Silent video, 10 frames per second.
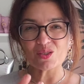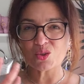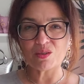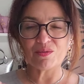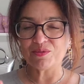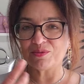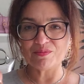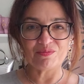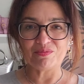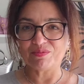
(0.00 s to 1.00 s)
sort of
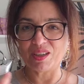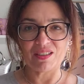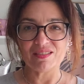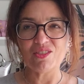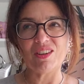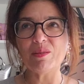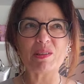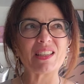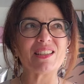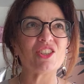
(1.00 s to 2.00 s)
not
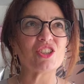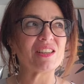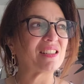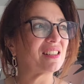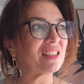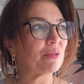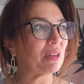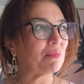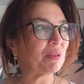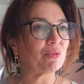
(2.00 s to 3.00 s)
limited edition
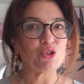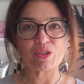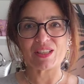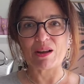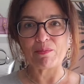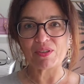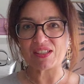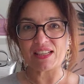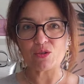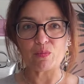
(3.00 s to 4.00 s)
necessarily, but reduced number
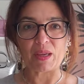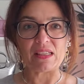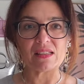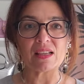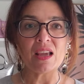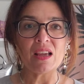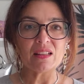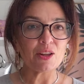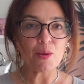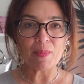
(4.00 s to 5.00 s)
seasonal piece.
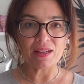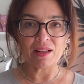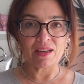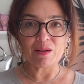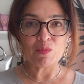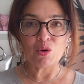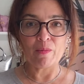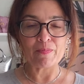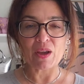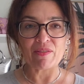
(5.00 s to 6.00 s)
They don't make that
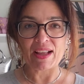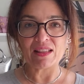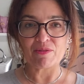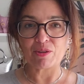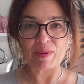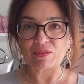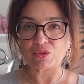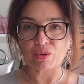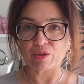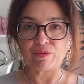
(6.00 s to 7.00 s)
anymore. I've had that for about
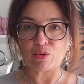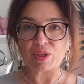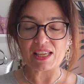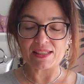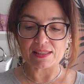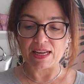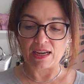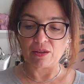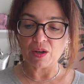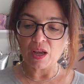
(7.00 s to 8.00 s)
3 or 4 years
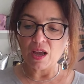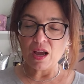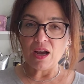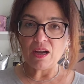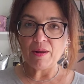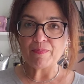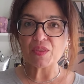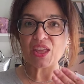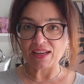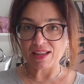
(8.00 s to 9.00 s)
now.
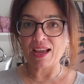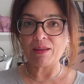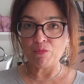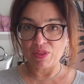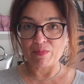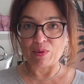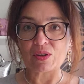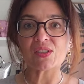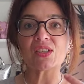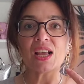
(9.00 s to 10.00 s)
That came
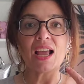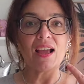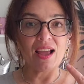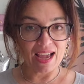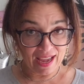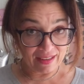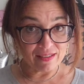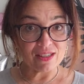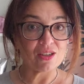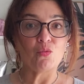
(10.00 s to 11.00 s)
box
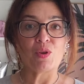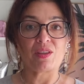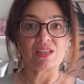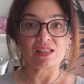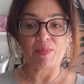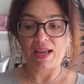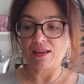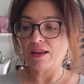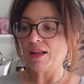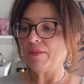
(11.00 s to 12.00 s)
and with a dust
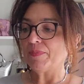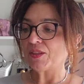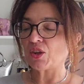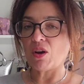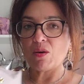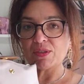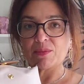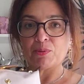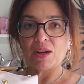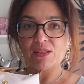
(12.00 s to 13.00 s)
bag. So I was
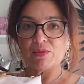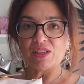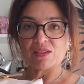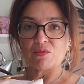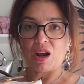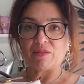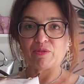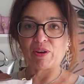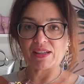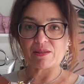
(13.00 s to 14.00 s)
surprised when this
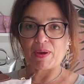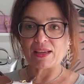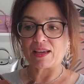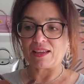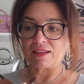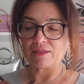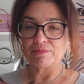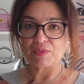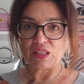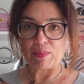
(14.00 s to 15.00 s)
arrived flat as a pancake
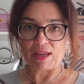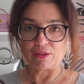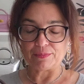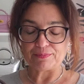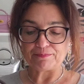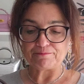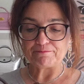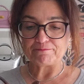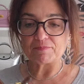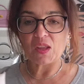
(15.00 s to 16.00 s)
in the mail.
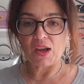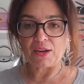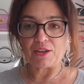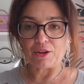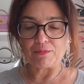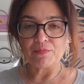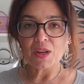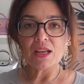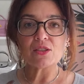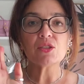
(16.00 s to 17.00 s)
I don't know.
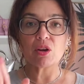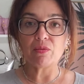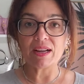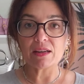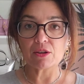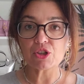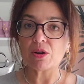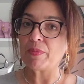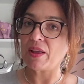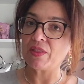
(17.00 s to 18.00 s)
So I rang
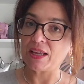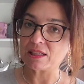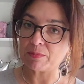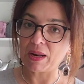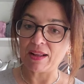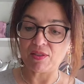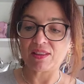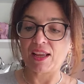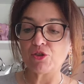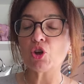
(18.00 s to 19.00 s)
Longchamp and they explained
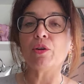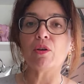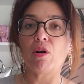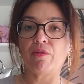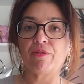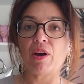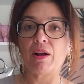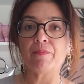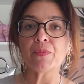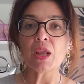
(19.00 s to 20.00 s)
that they don't
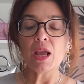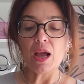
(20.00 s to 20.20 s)
offer